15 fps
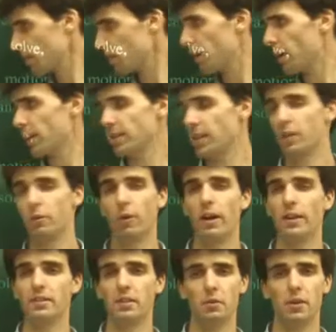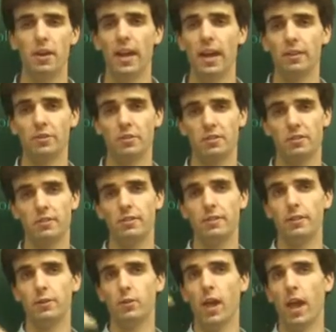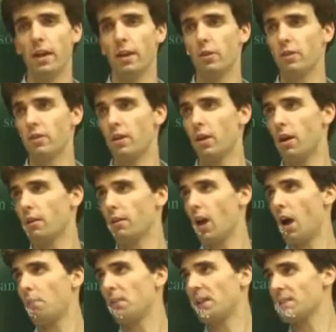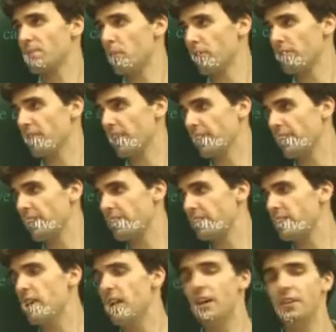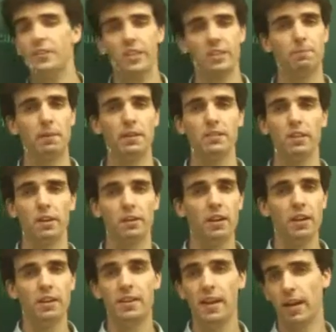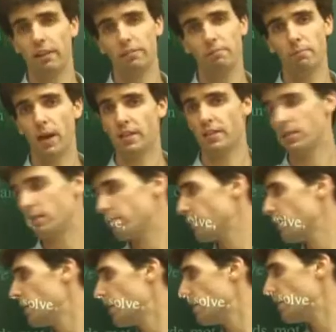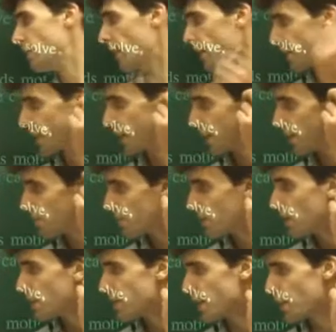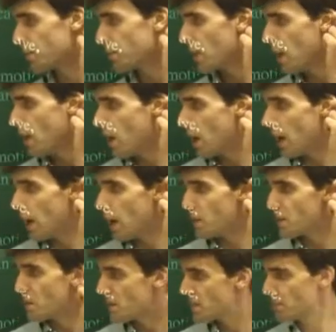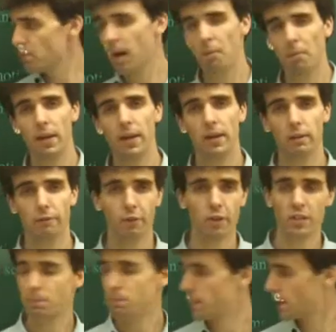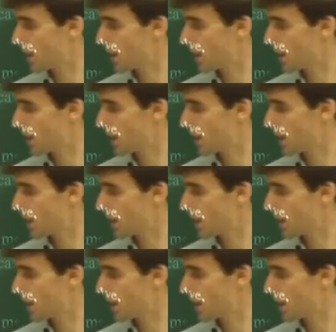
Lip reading: Otherwise, you can't deal with a complex motion like this just based on negative and positive. Not going to cut it. So this might seem complicated at first, but